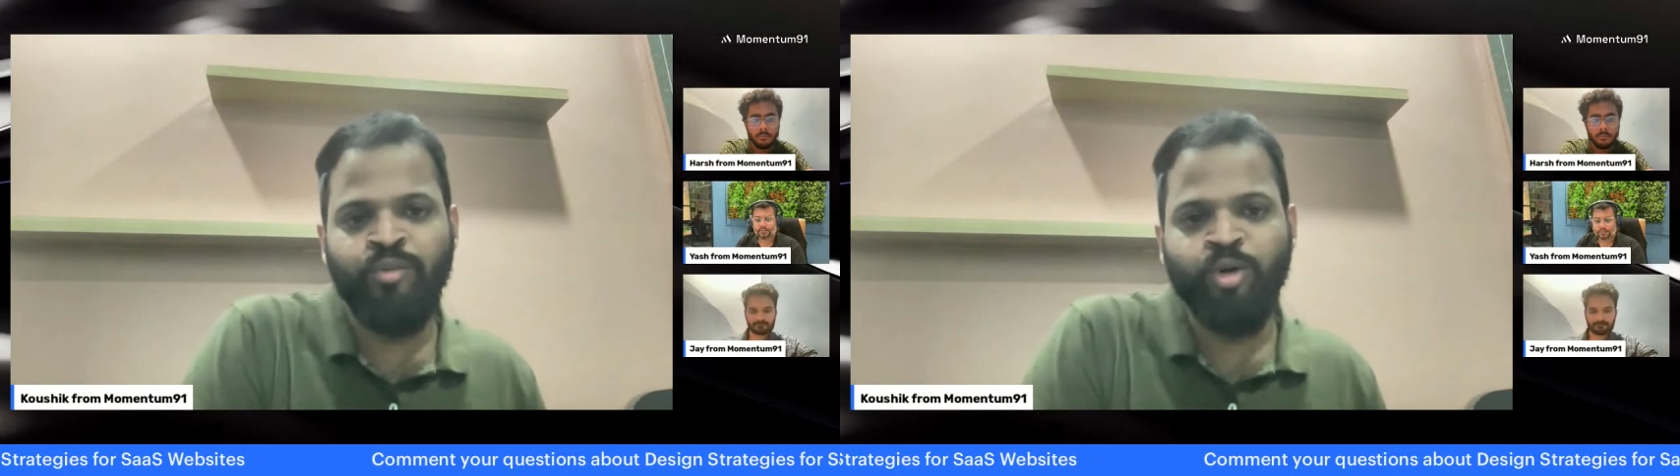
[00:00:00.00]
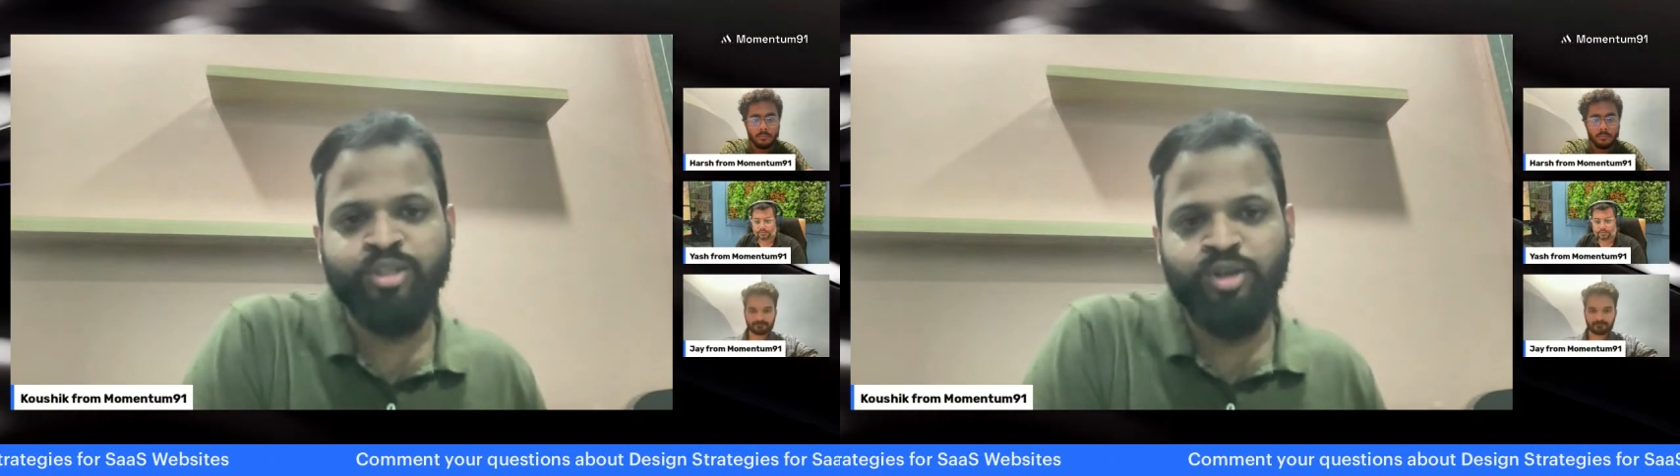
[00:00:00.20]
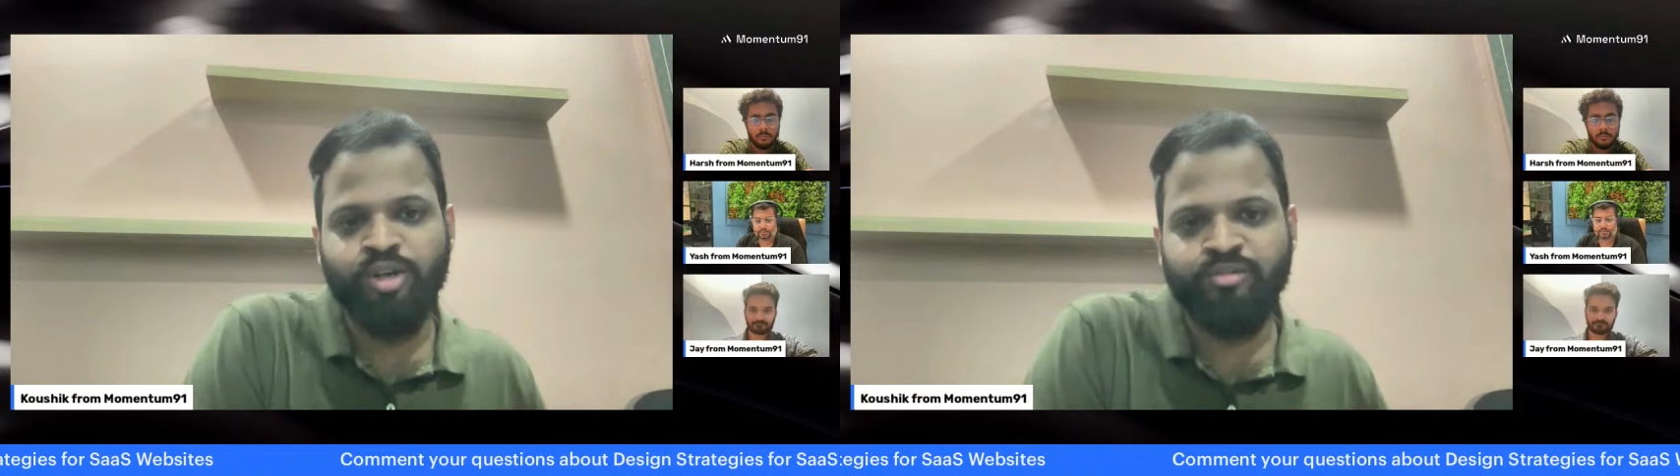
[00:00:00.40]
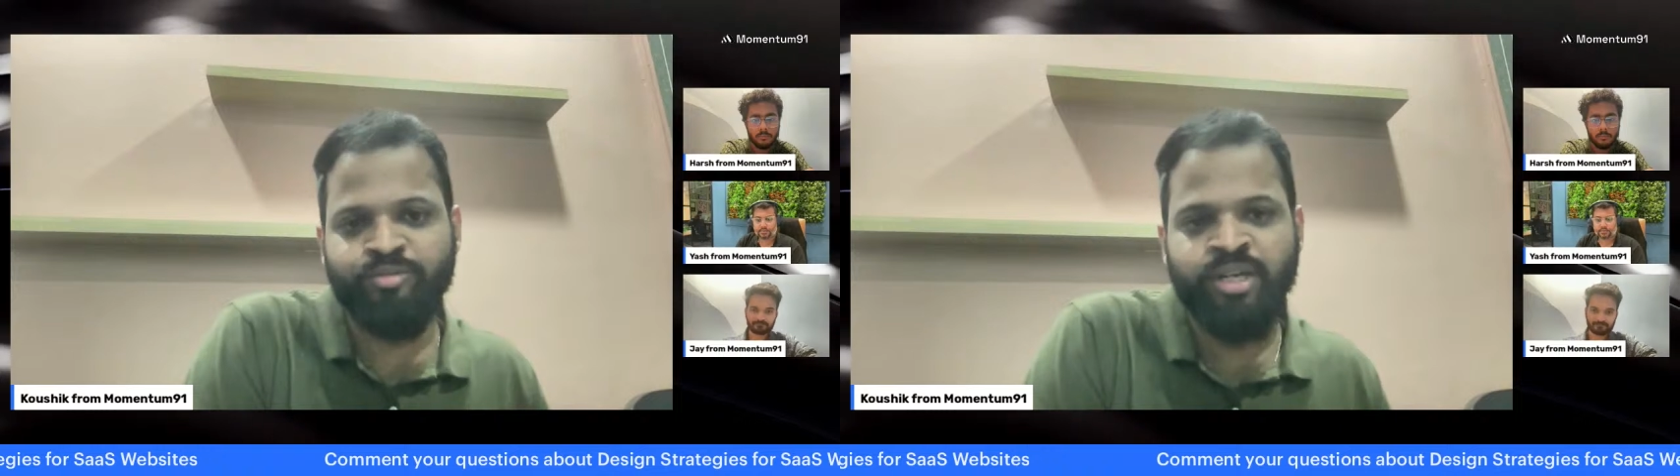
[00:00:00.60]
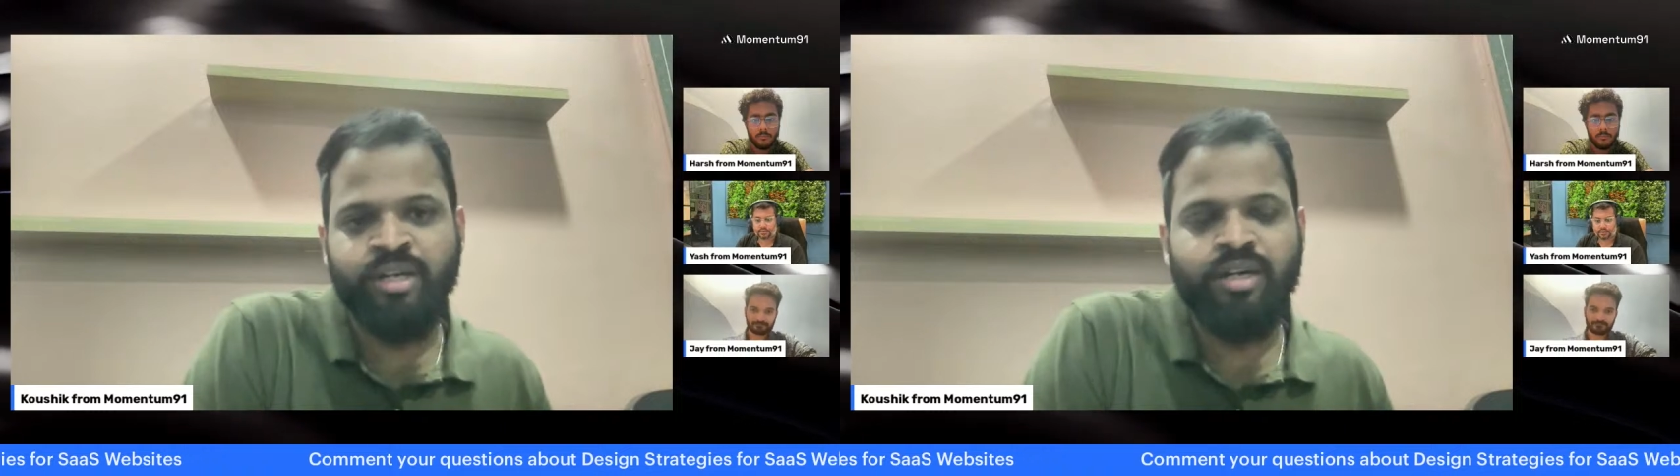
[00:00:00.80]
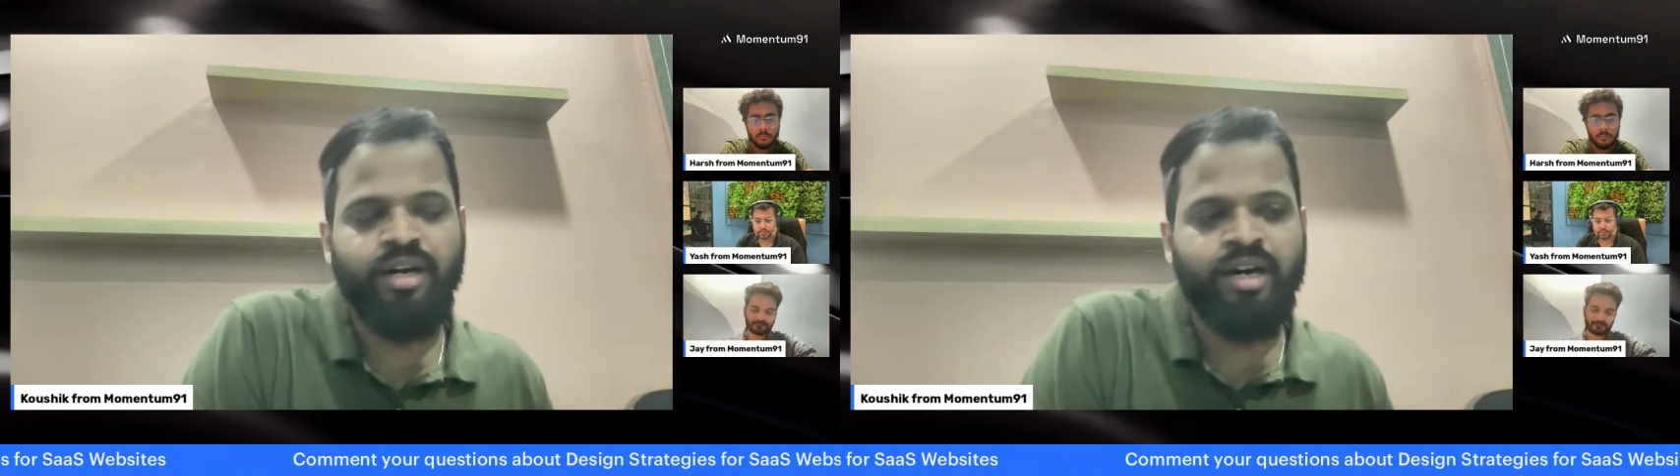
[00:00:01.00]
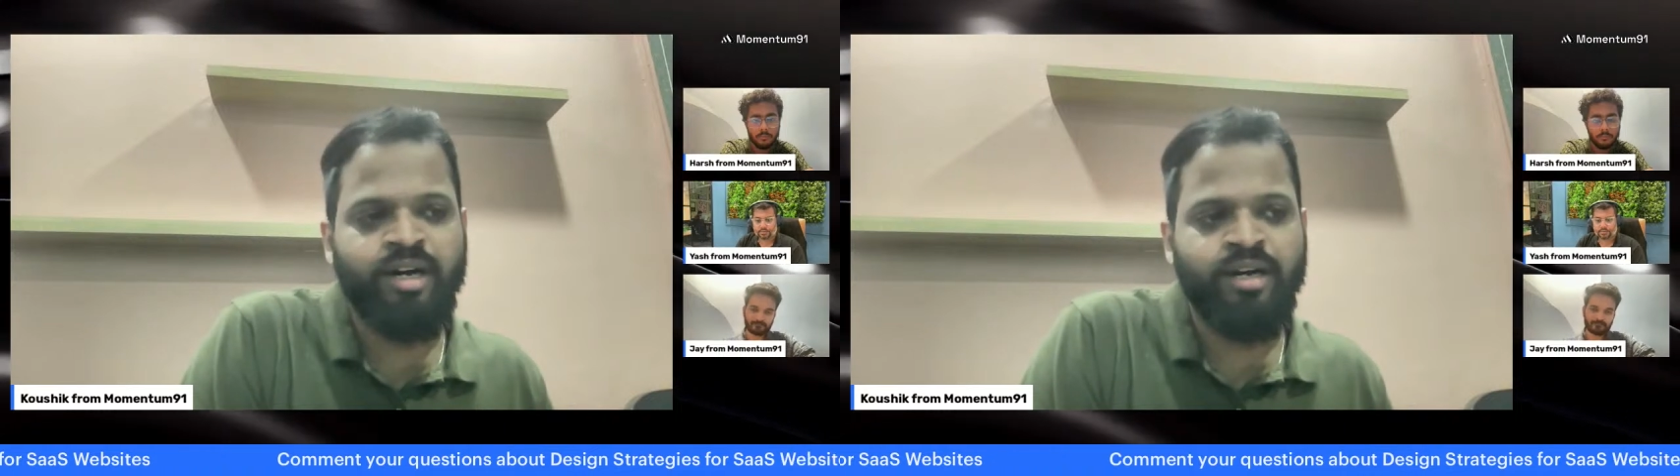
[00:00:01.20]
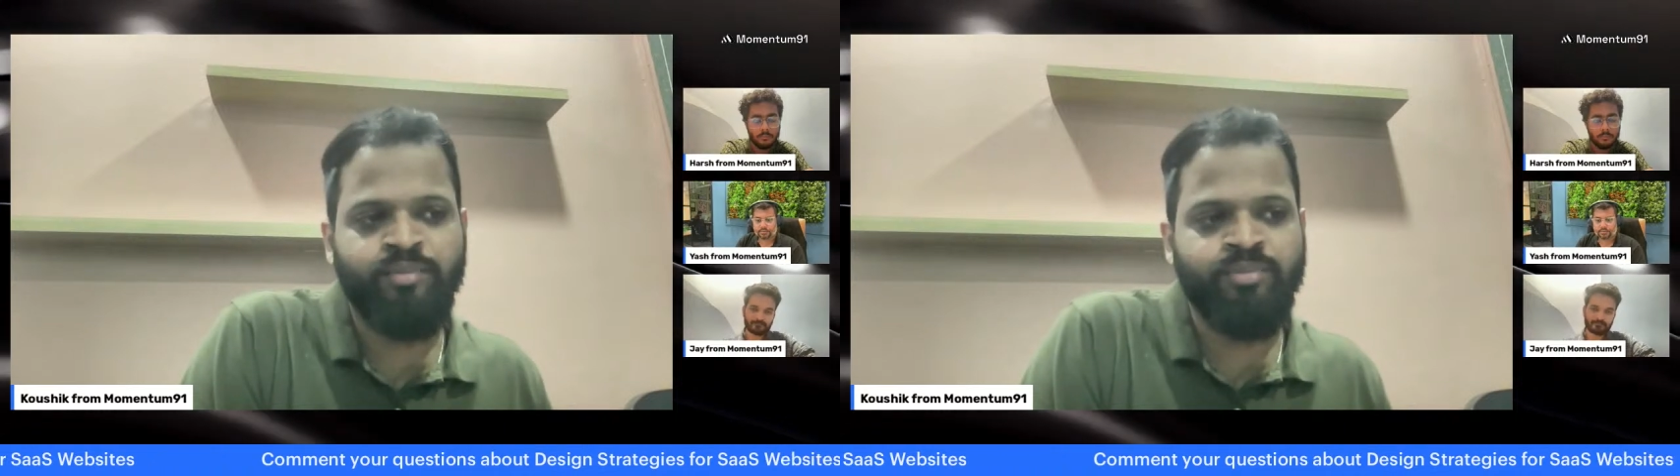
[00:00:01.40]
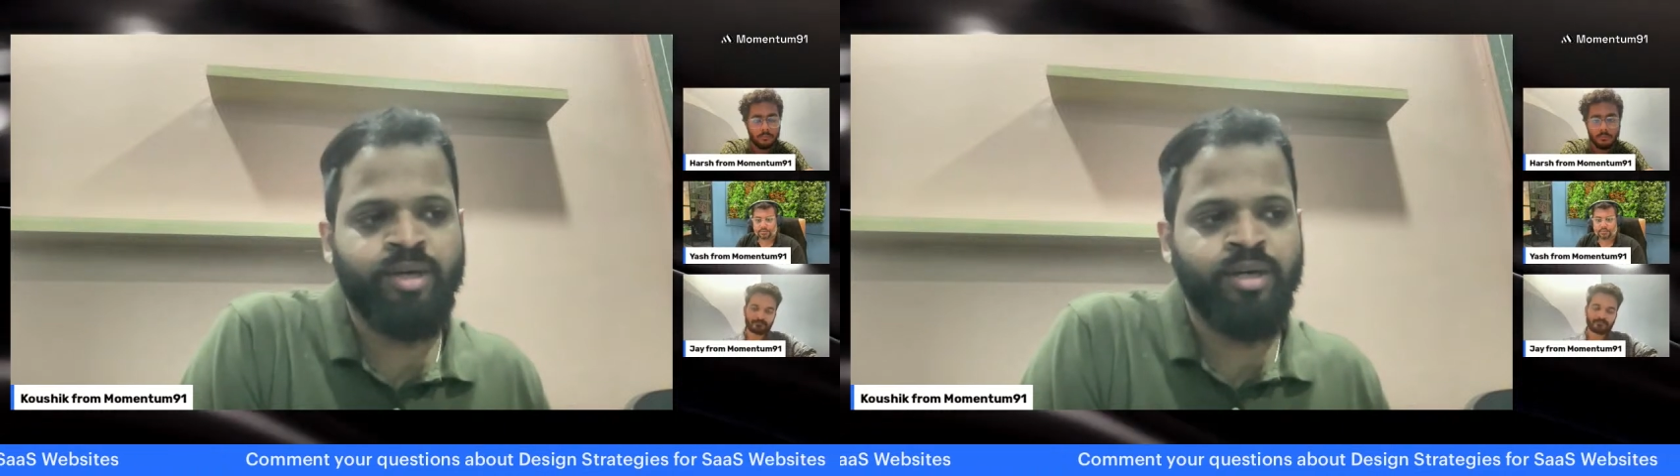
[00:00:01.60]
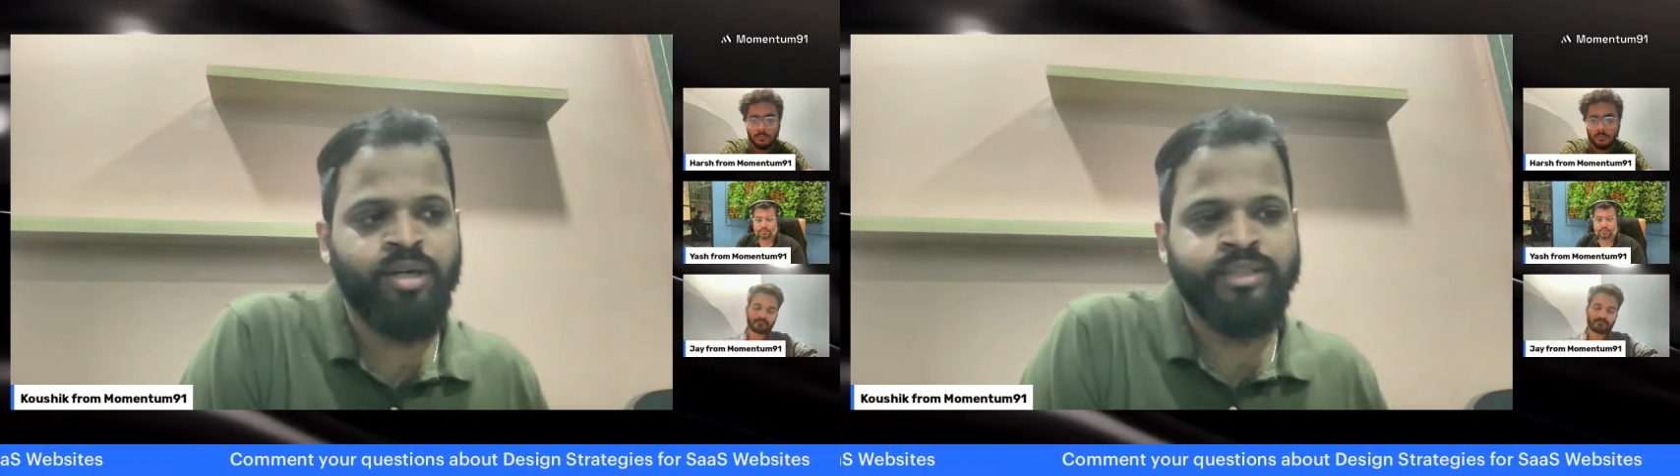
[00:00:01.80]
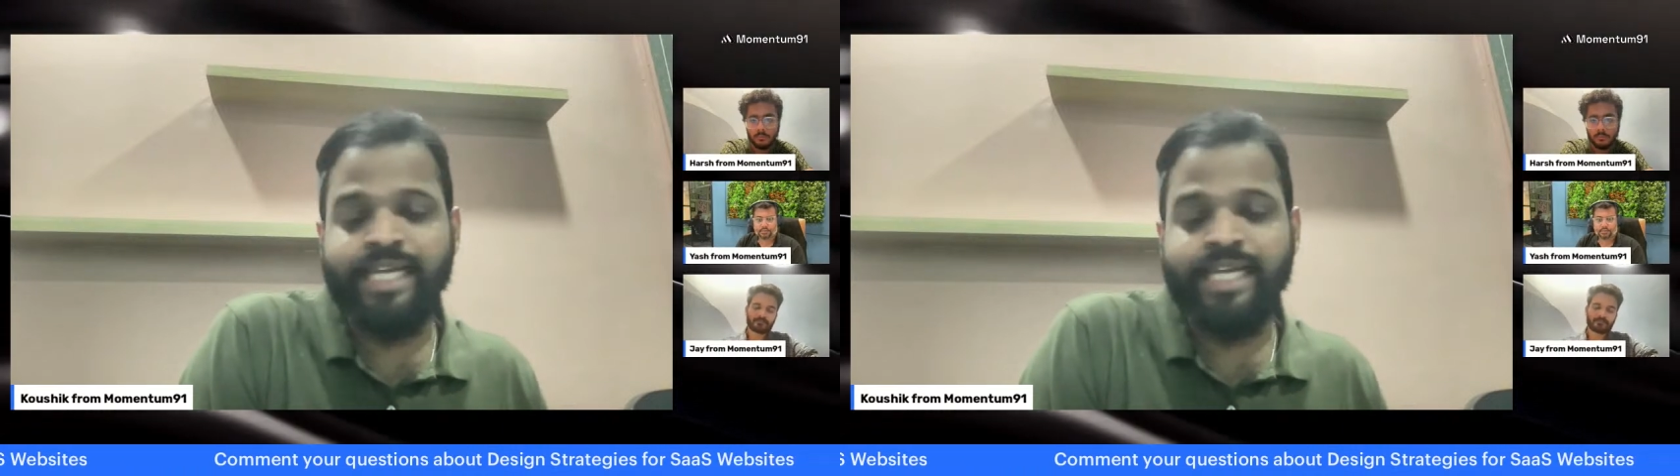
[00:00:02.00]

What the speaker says: what sort of